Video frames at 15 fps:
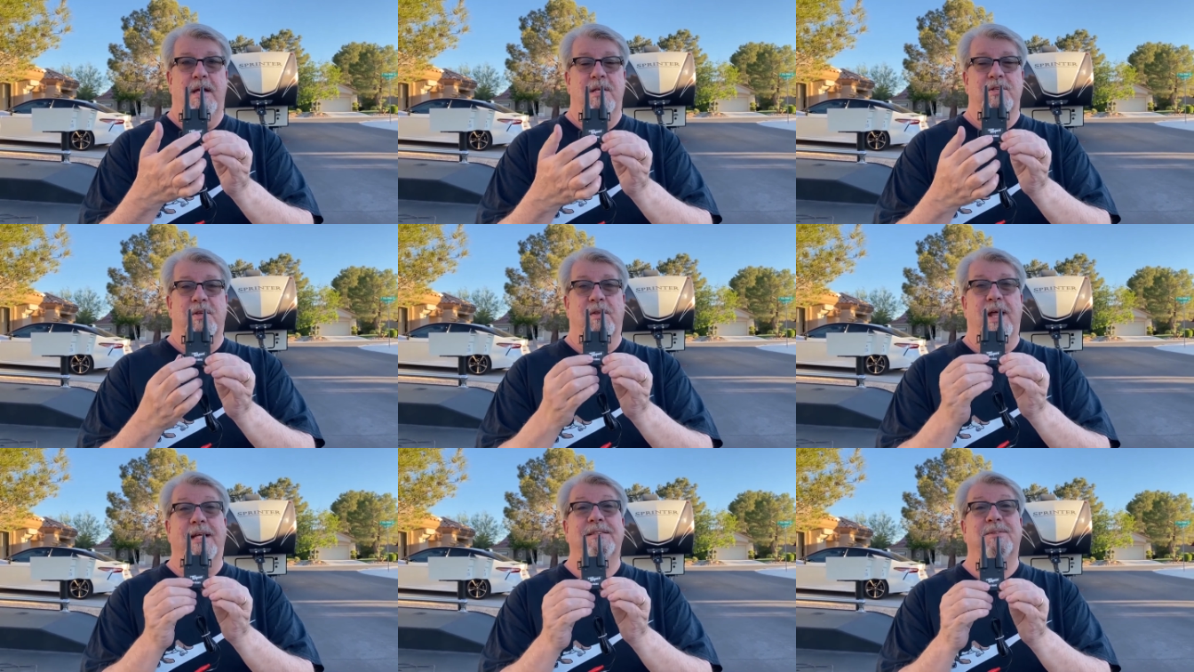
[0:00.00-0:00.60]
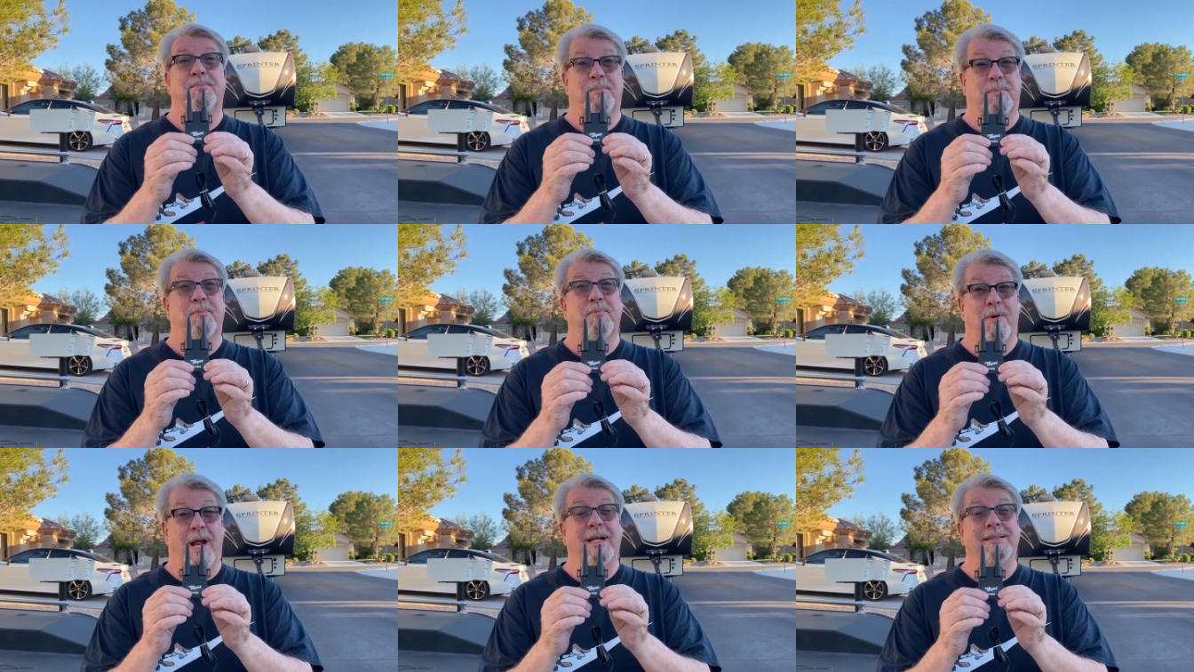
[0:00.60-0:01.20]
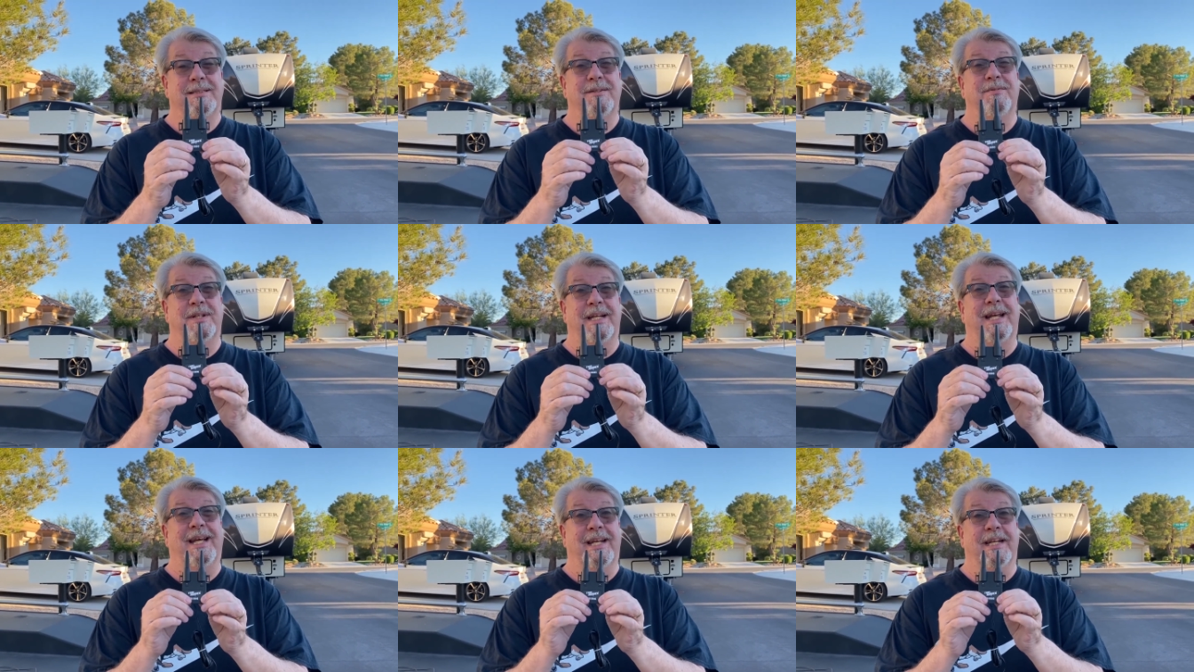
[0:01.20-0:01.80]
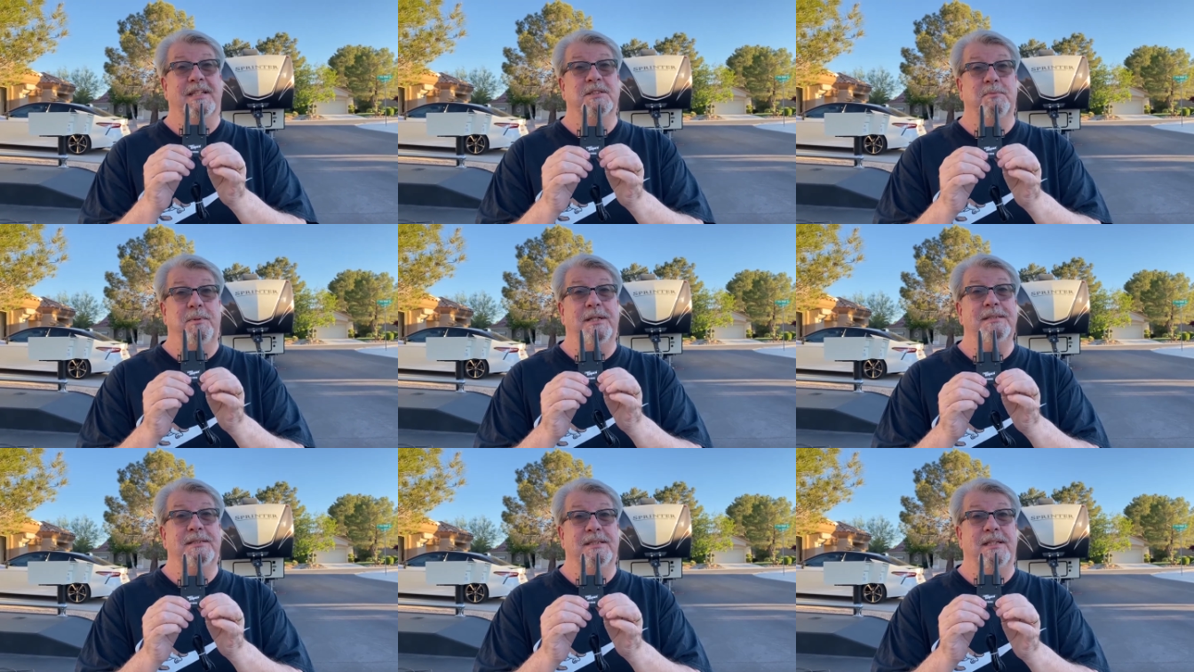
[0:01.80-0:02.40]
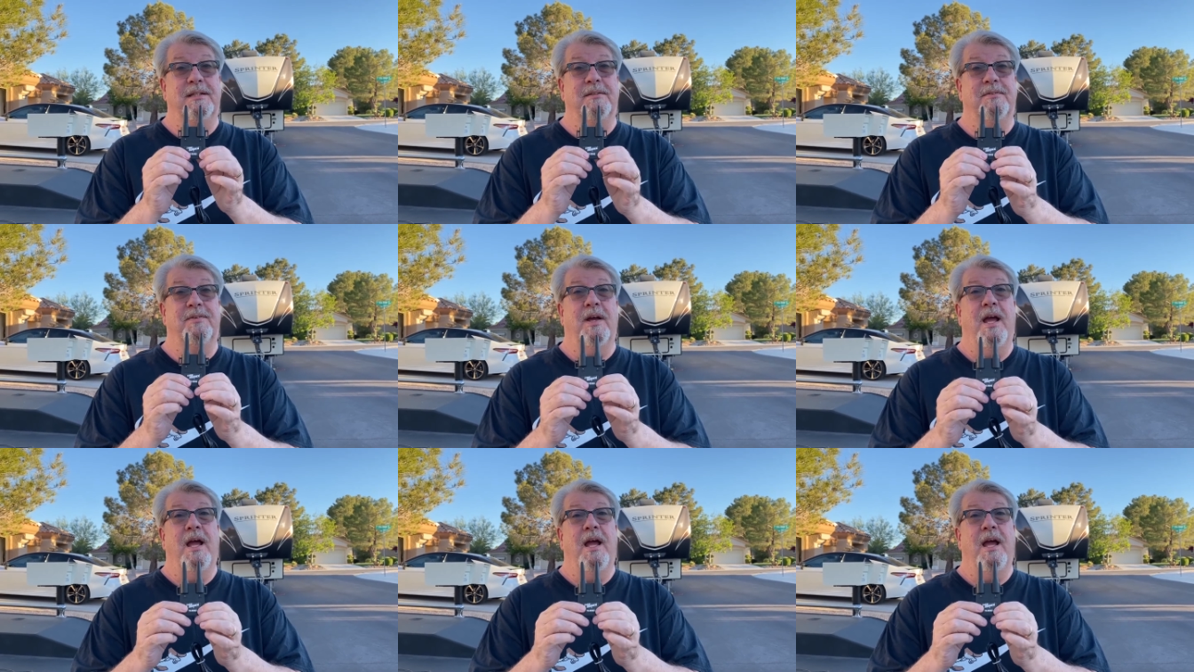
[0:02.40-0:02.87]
So that's relatively inexpensive.